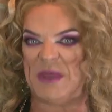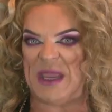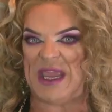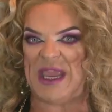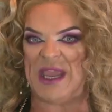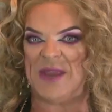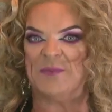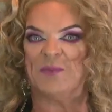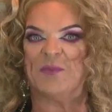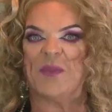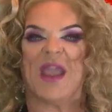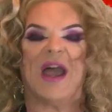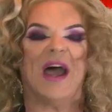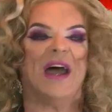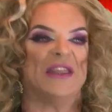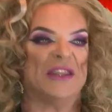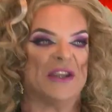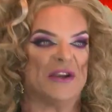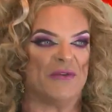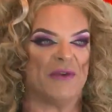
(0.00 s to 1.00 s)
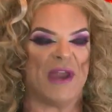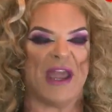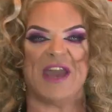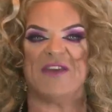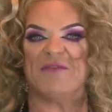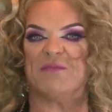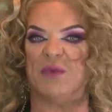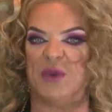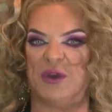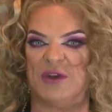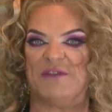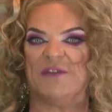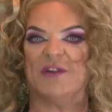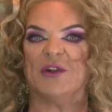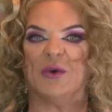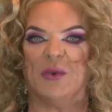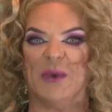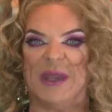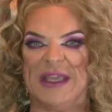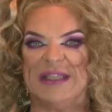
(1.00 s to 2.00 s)
me and the array of beautiful
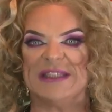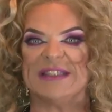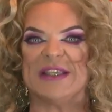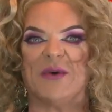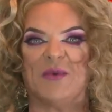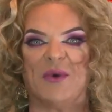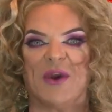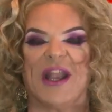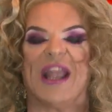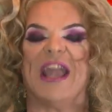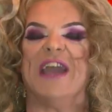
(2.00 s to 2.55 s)
queens that work